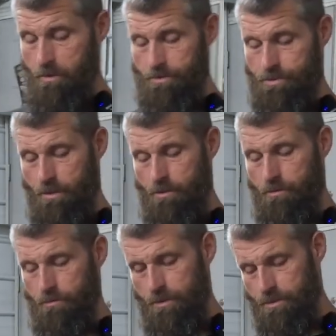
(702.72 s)

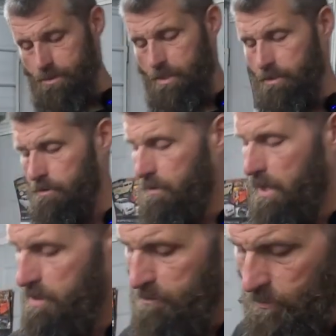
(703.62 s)
So the signal
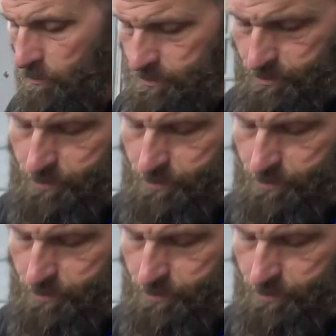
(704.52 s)
cable, which